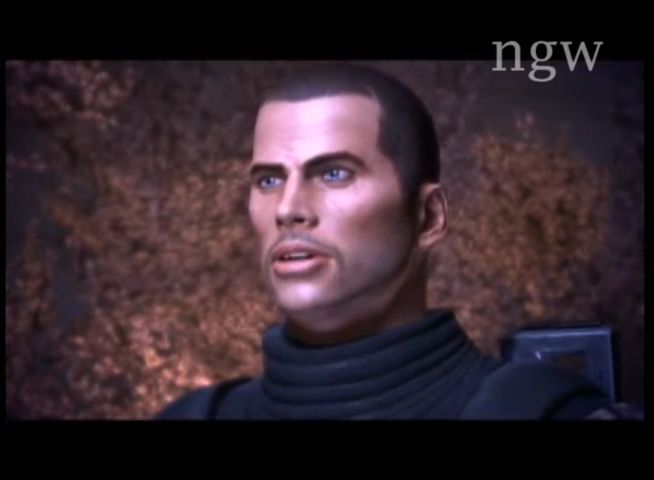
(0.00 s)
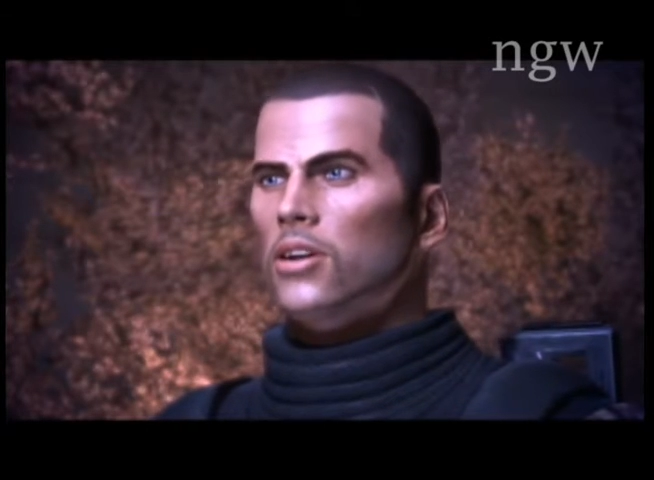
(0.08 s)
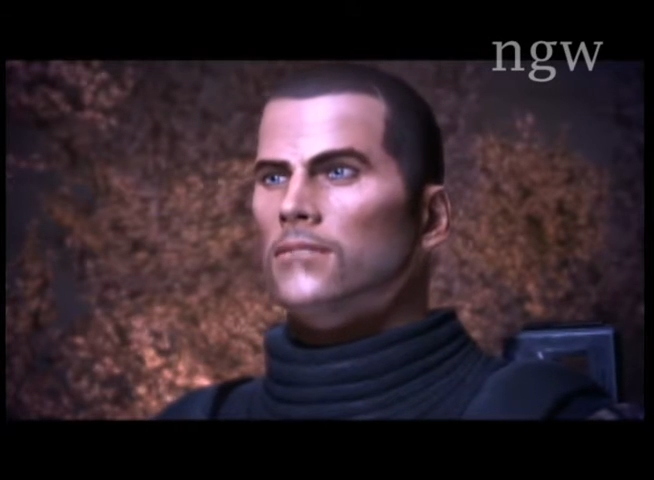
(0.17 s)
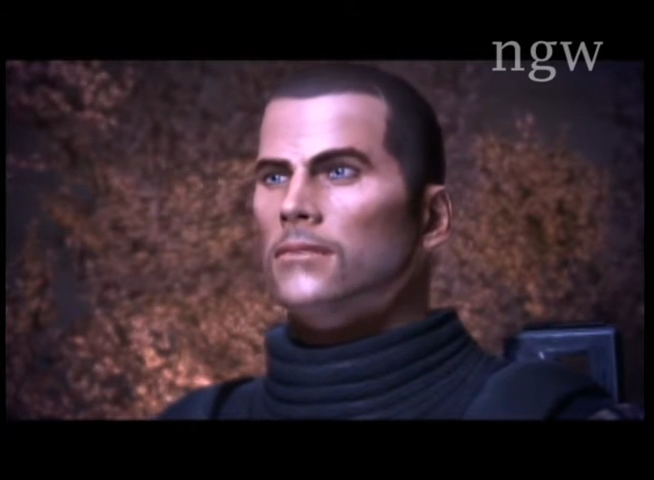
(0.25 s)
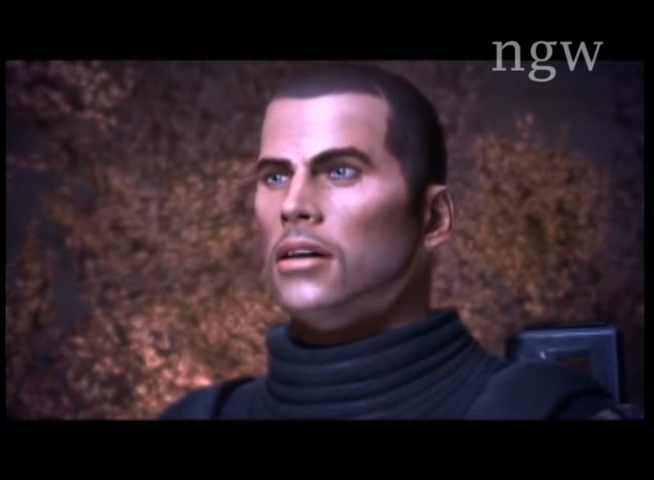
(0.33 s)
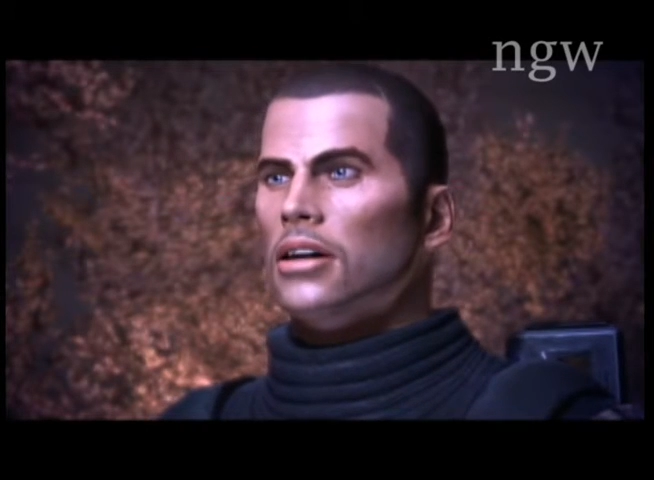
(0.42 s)

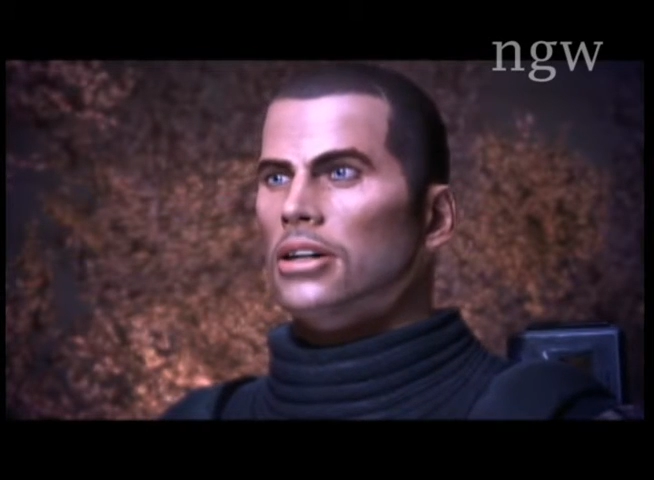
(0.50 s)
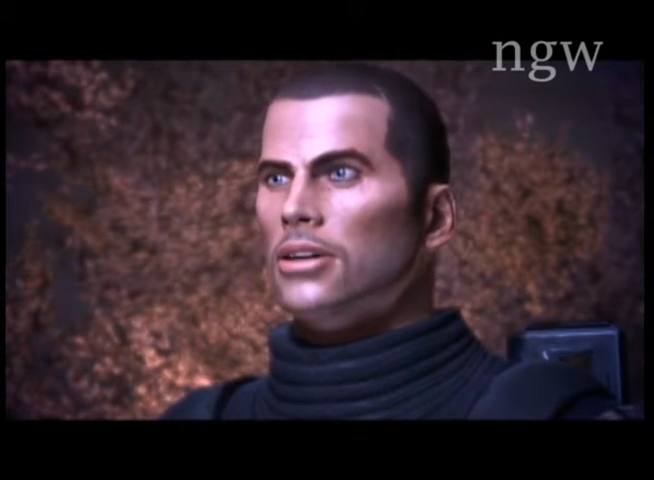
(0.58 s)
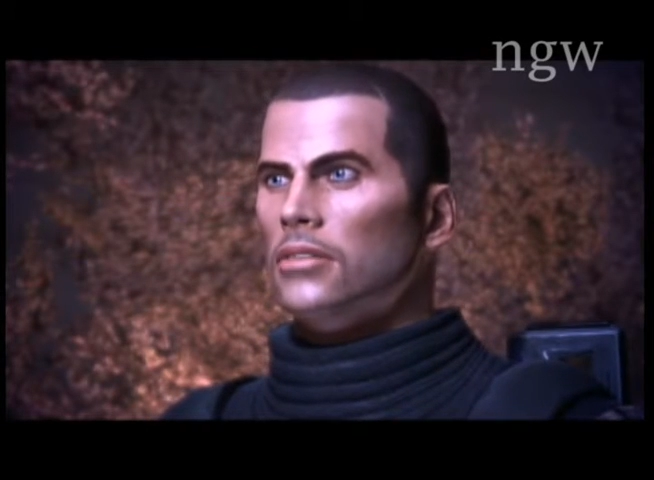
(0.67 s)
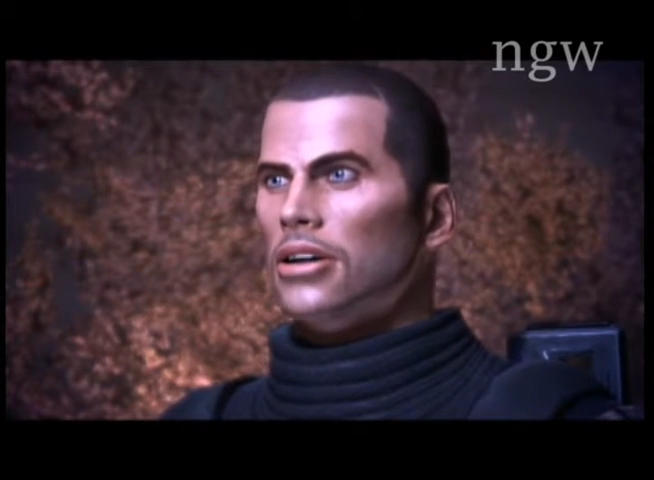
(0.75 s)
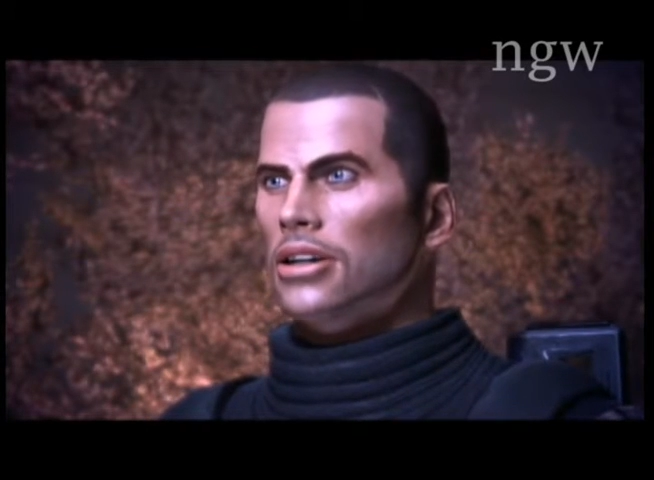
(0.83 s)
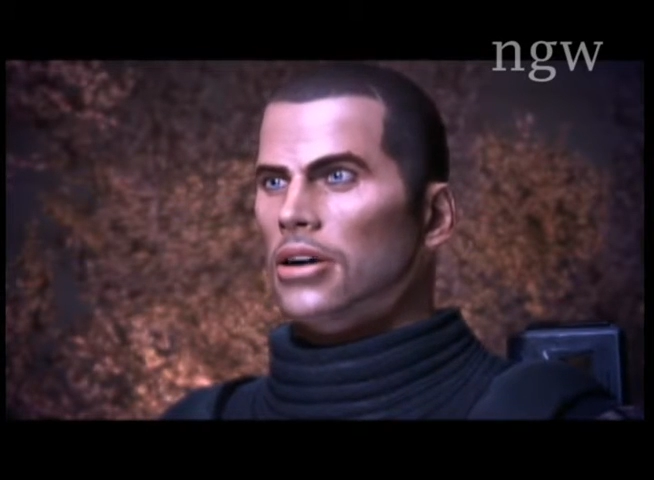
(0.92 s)
You've made
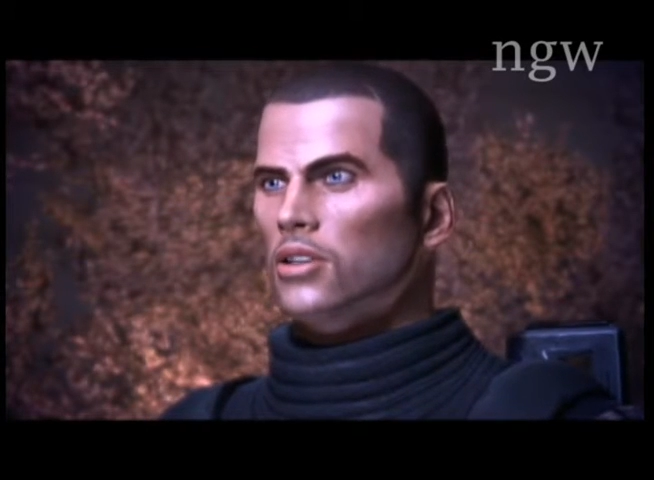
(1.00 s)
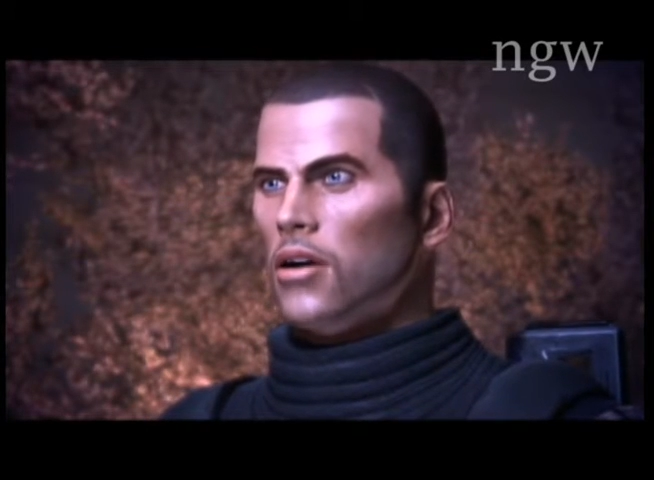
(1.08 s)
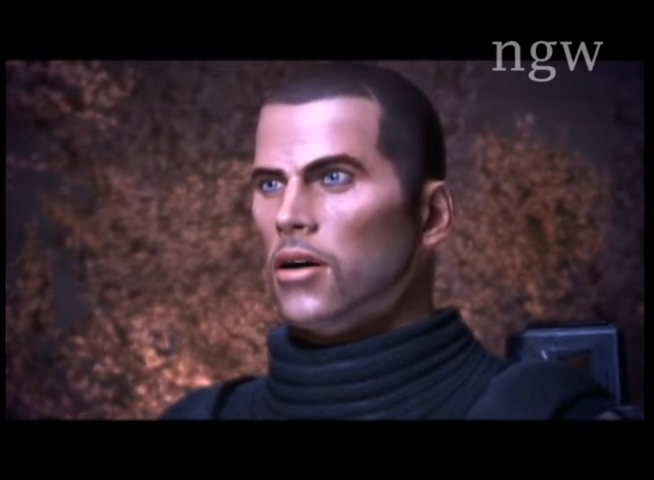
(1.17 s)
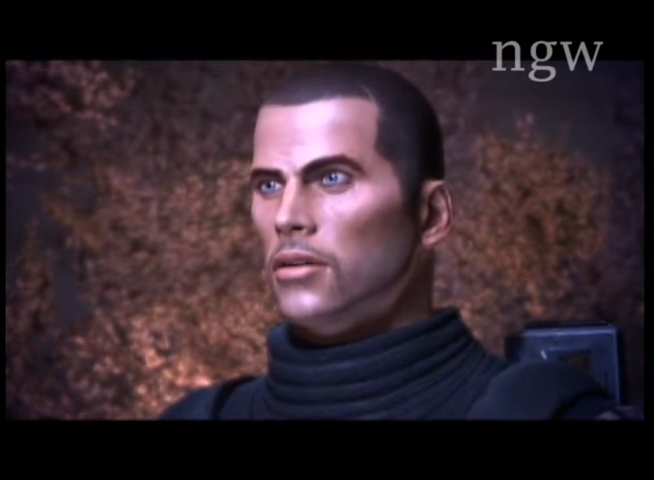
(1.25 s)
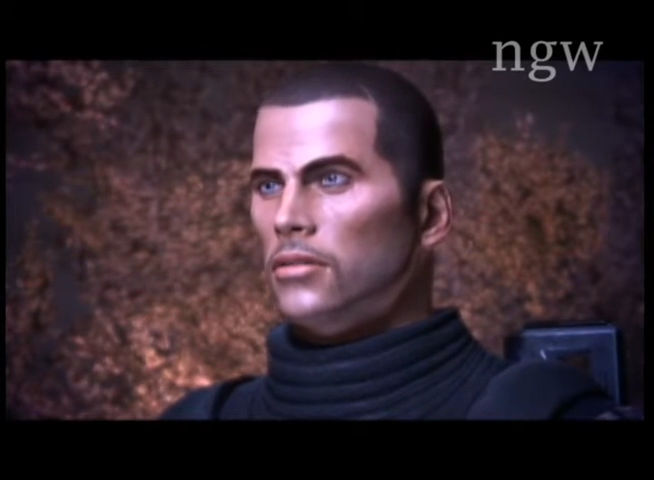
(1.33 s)
your decision.